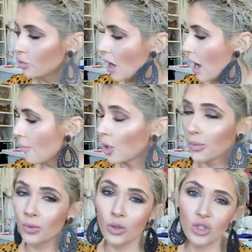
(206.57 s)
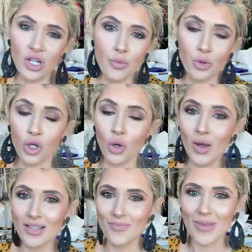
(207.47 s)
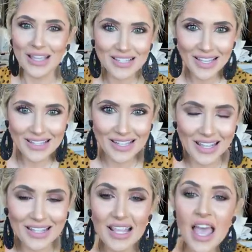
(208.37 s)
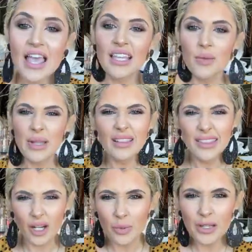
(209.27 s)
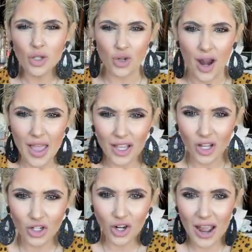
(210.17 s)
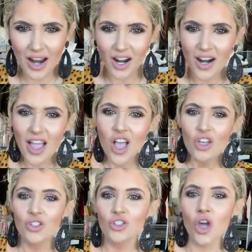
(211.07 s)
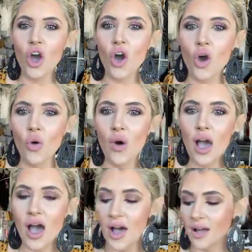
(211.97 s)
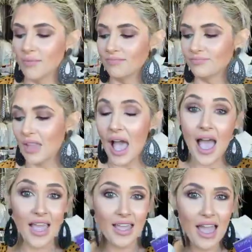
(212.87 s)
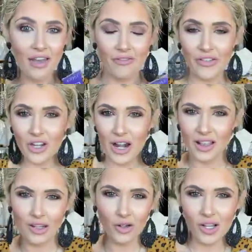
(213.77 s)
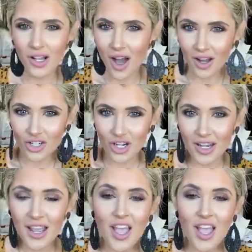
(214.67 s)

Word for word: uh, purple shampoo, as amazing as it is, can be a little bit drying on your hair. So um, I have figured out a little concoction